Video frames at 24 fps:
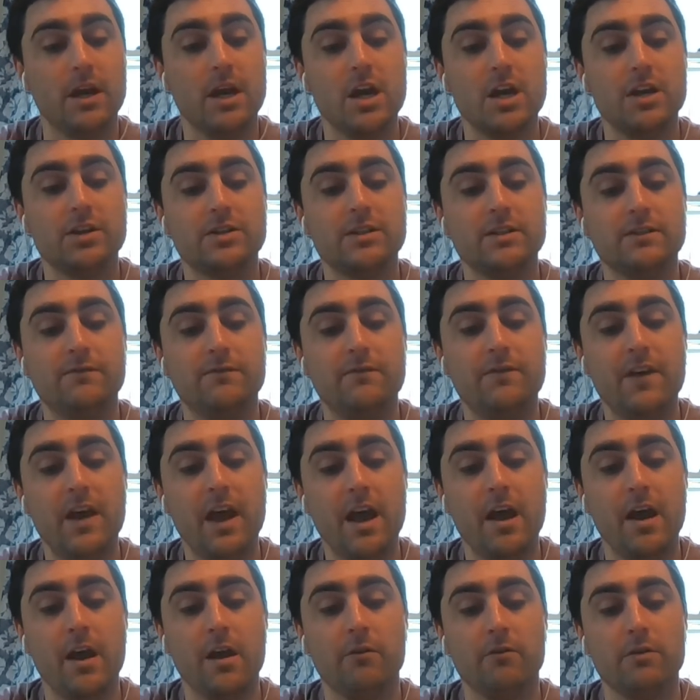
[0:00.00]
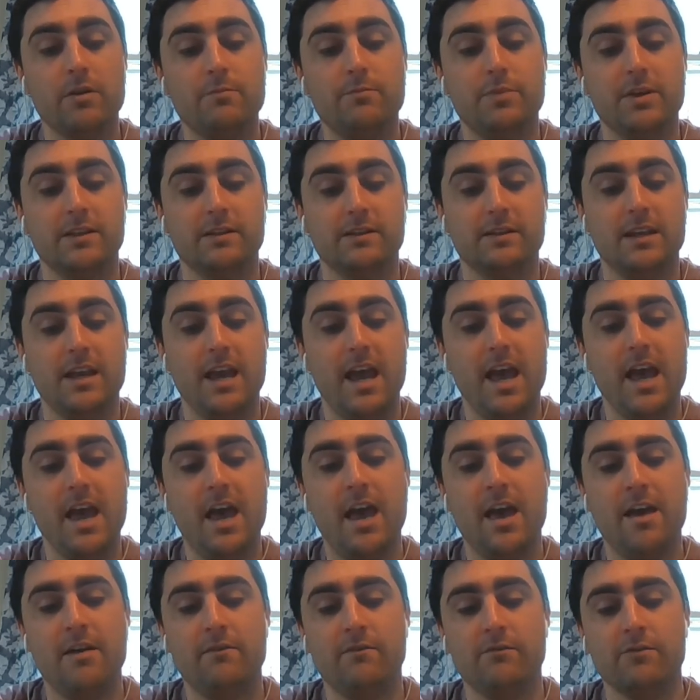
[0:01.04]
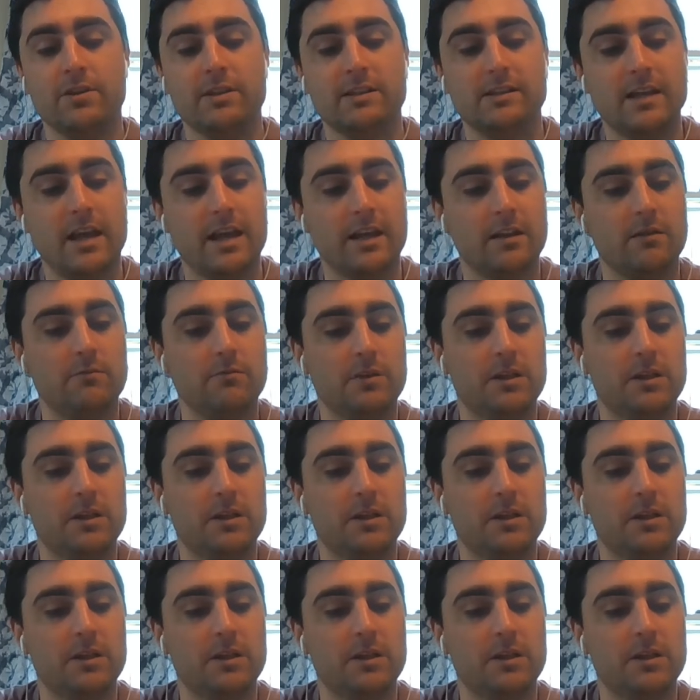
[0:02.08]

She's very busy every second